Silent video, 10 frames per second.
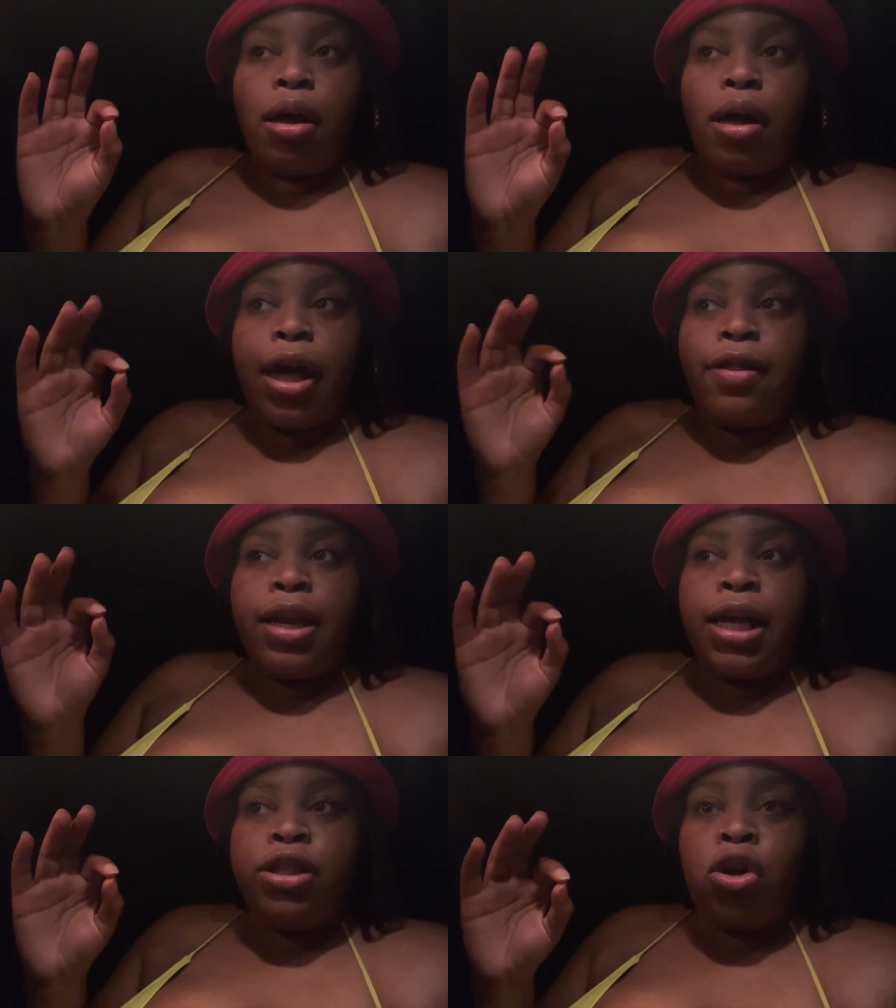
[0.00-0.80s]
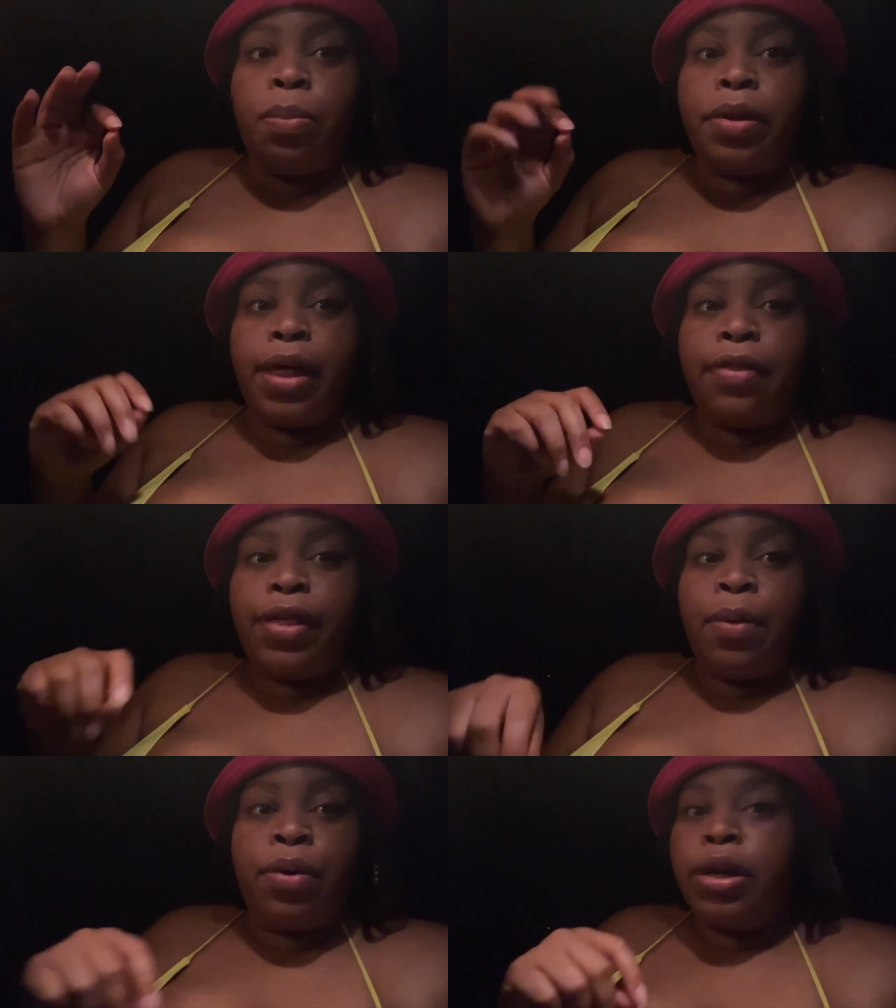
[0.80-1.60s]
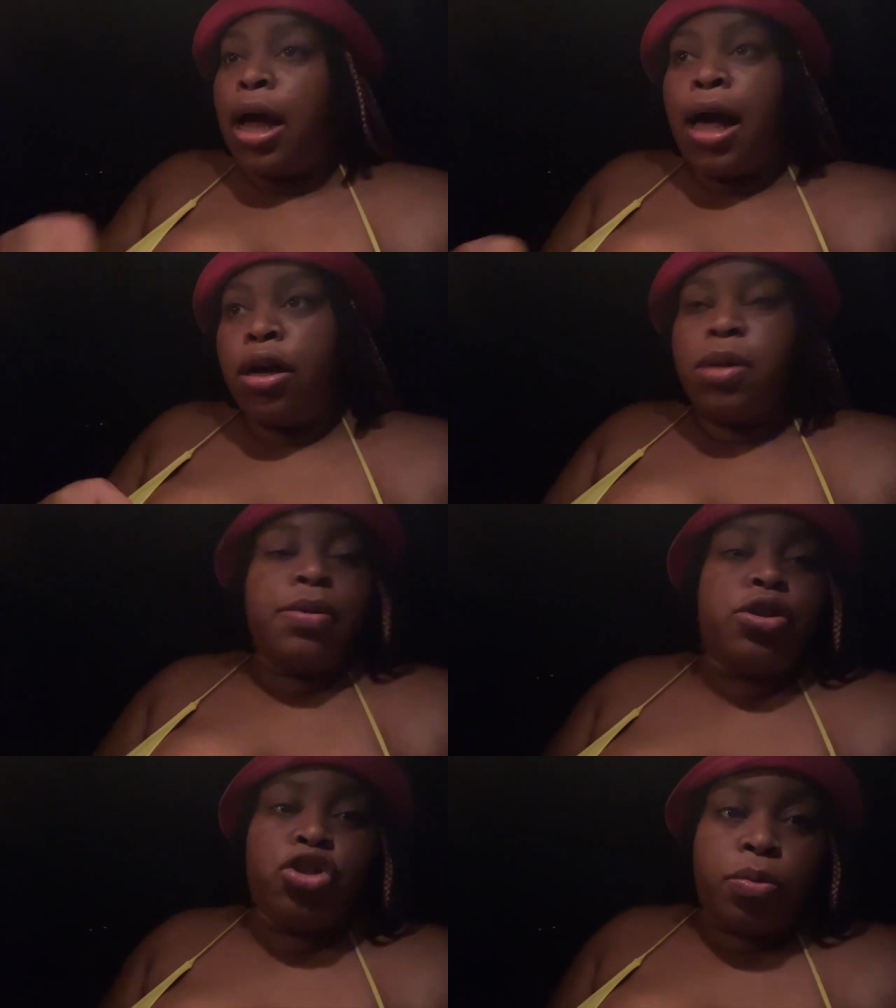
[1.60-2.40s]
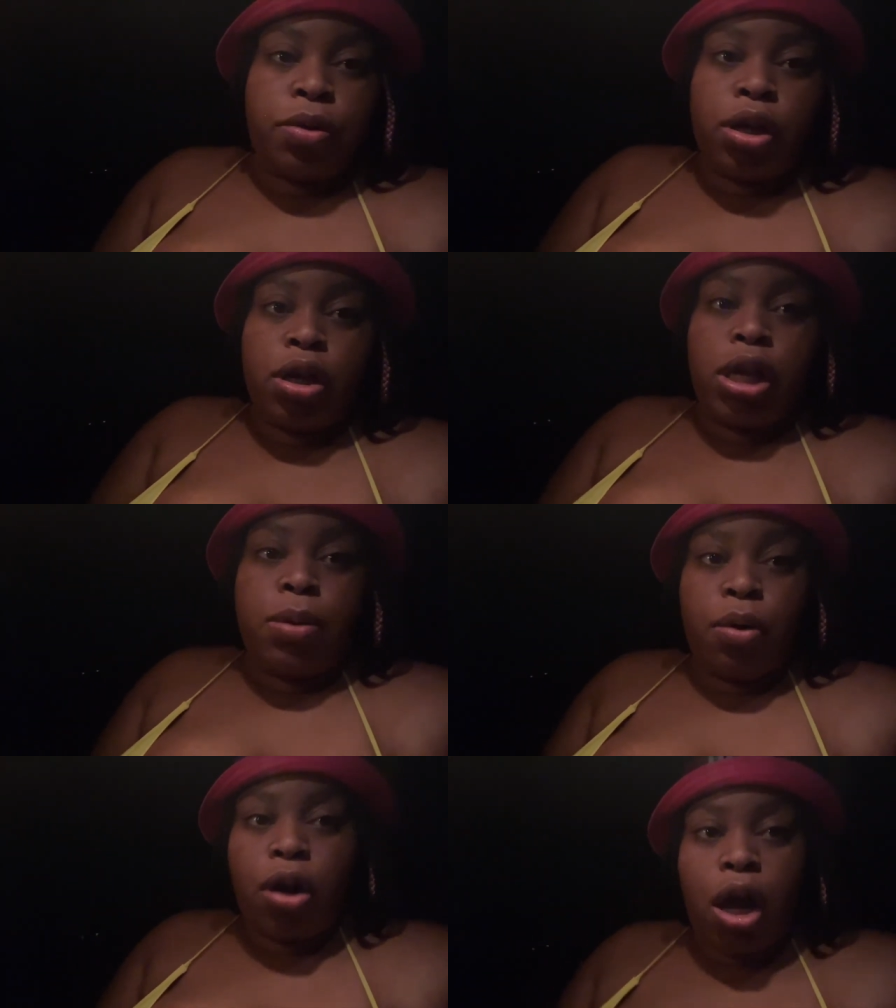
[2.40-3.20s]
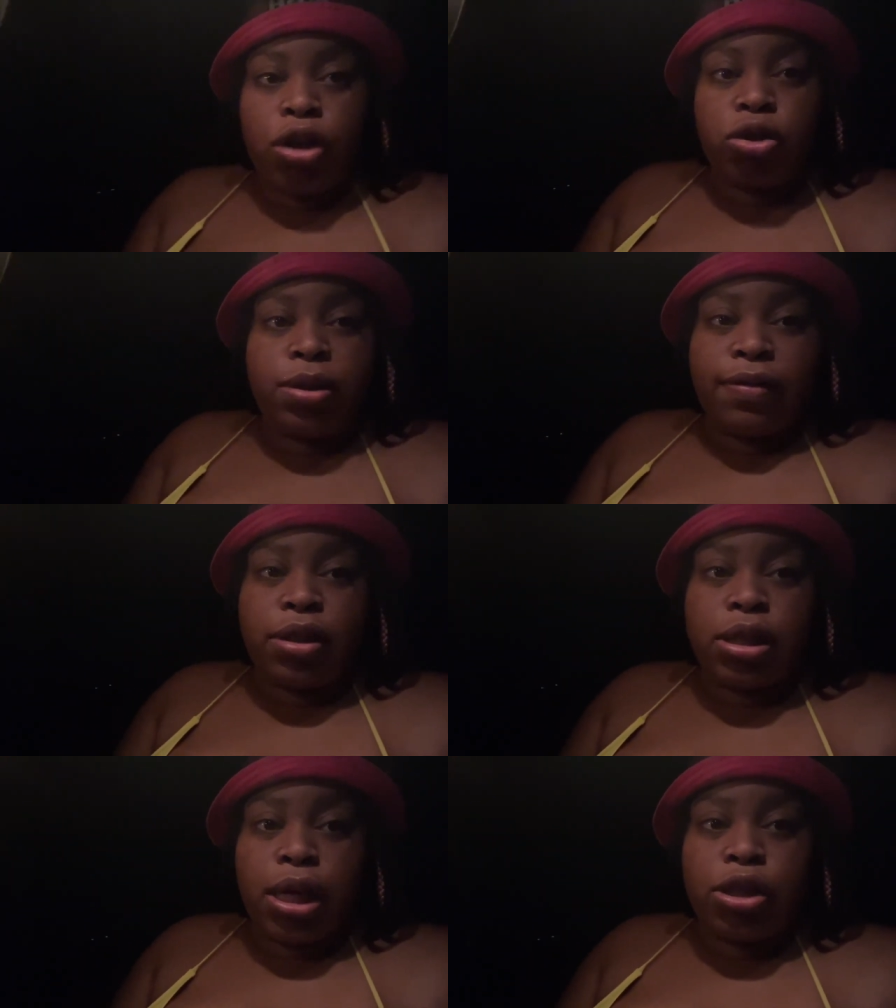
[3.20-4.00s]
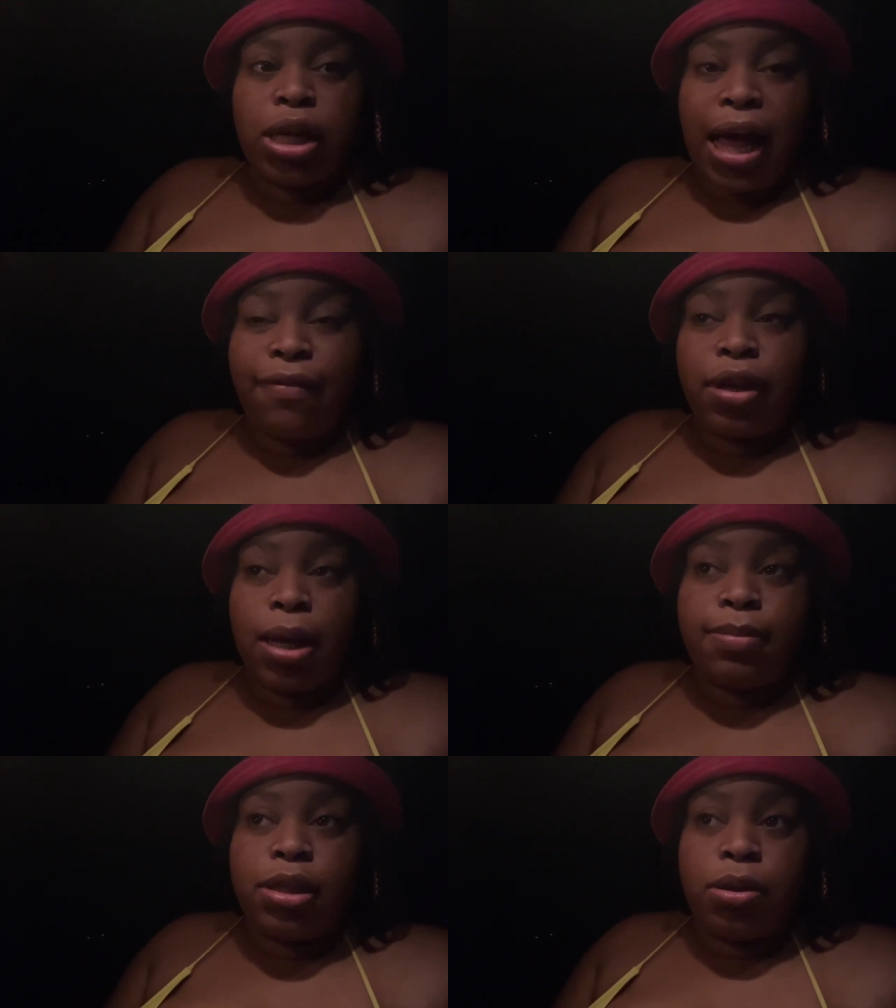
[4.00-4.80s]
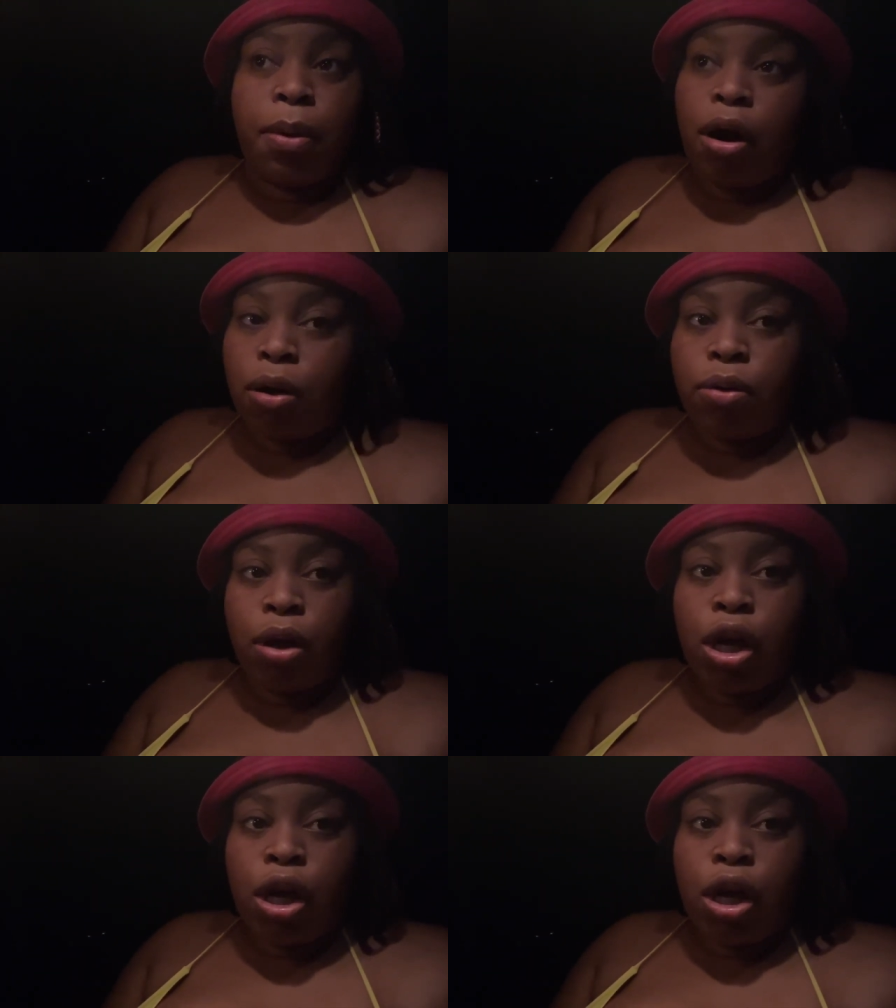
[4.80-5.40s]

And then they told me that they were not going to be distributing any more costumes after 6. And I have to come tomorrow.